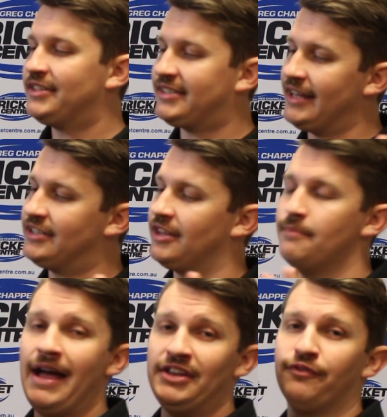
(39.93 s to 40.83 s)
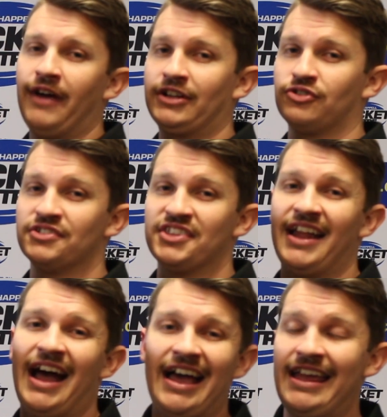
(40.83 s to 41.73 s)
said to the manufacturers
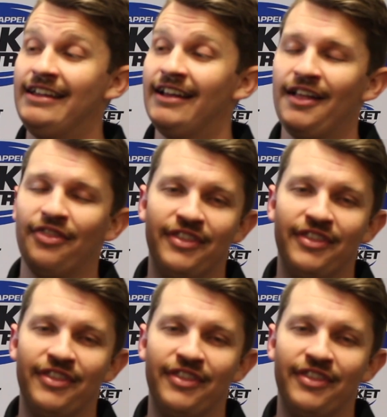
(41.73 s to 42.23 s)
that, hey,